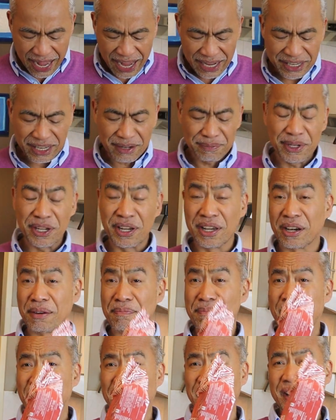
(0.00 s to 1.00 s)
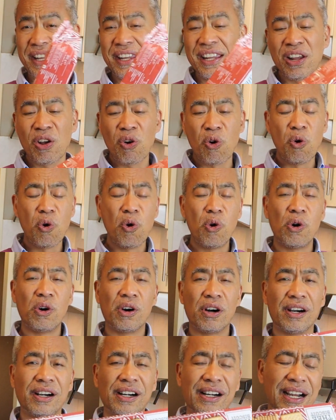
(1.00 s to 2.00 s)
I have here Marie
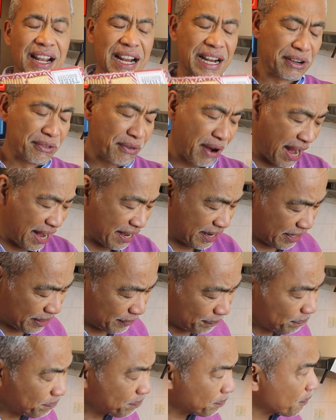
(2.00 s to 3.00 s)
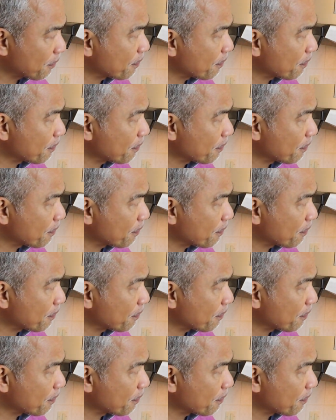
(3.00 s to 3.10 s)
or Graham.